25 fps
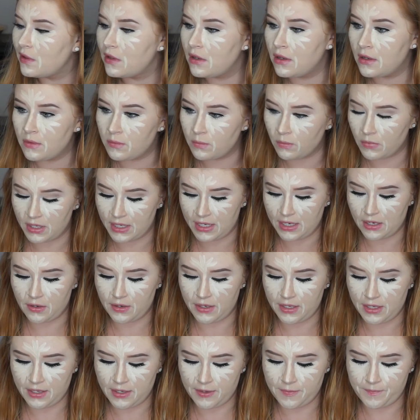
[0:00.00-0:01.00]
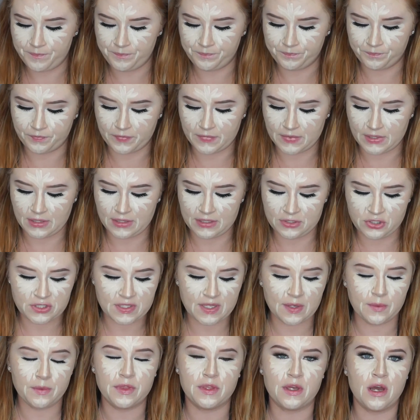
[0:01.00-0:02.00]
on one area, just
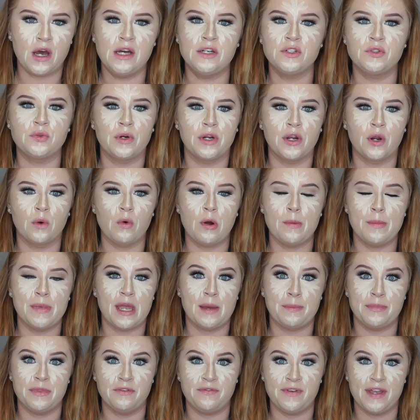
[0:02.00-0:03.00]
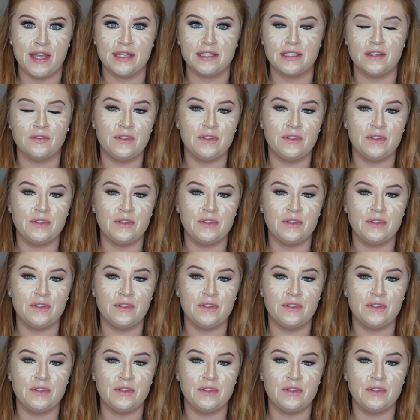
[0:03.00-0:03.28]
like with contouring or warming up the face,